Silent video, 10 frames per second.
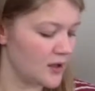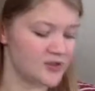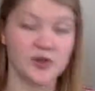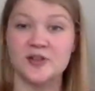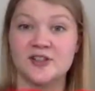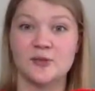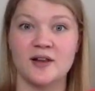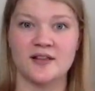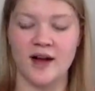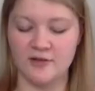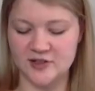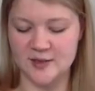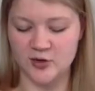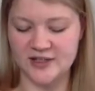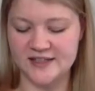So this is one of the novelty
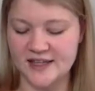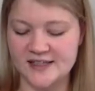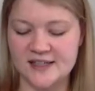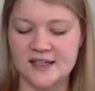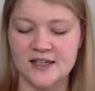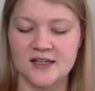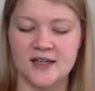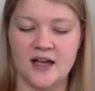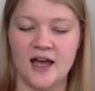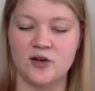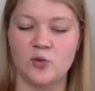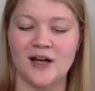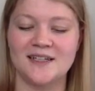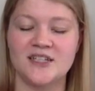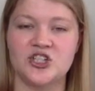prints. This is a
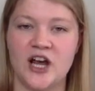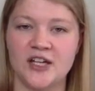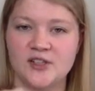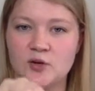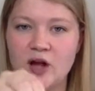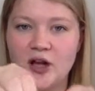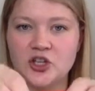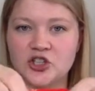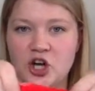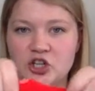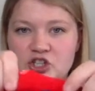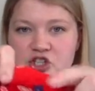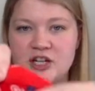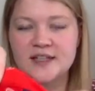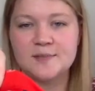NYDJ, so not your daughter's
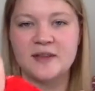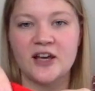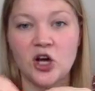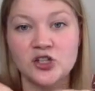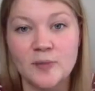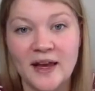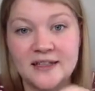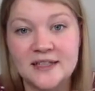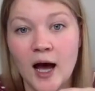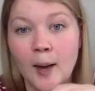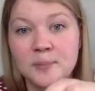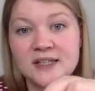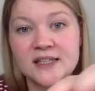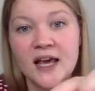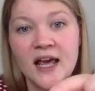jeans, but they also make
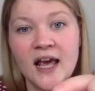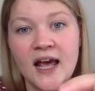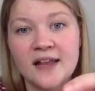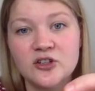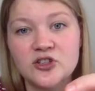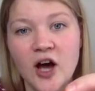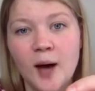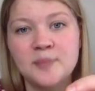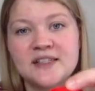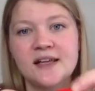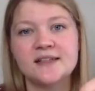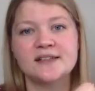tops. And their tops tend to